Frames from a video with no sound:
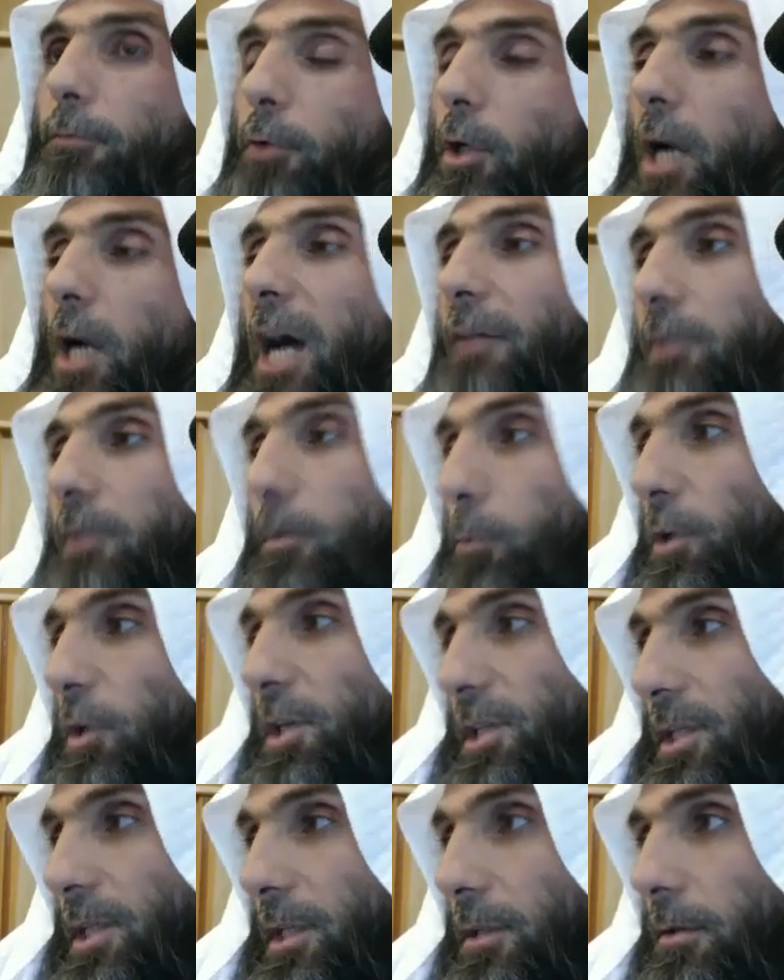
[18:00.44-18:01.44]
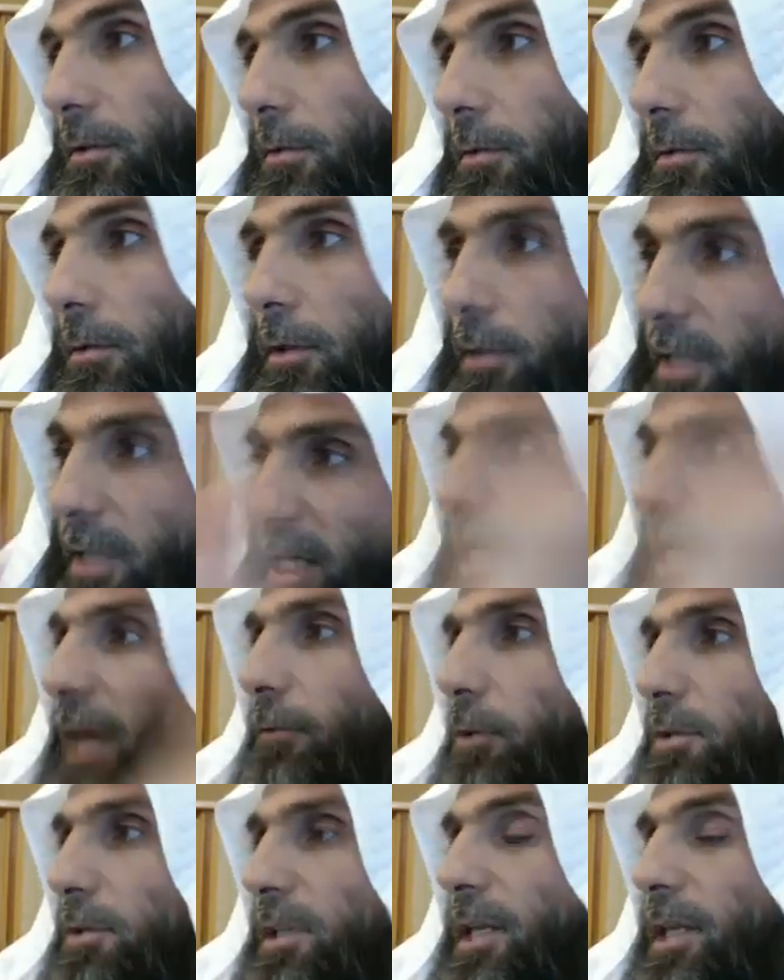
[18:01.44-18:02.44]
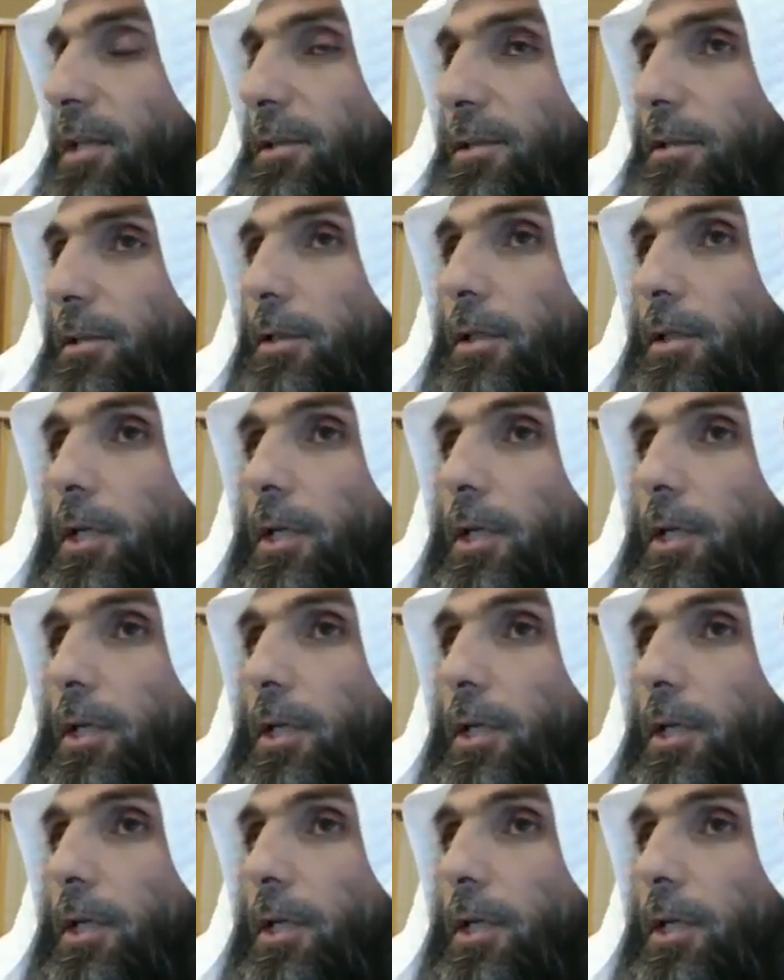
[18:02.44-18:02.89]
for having mercy. They have no sins.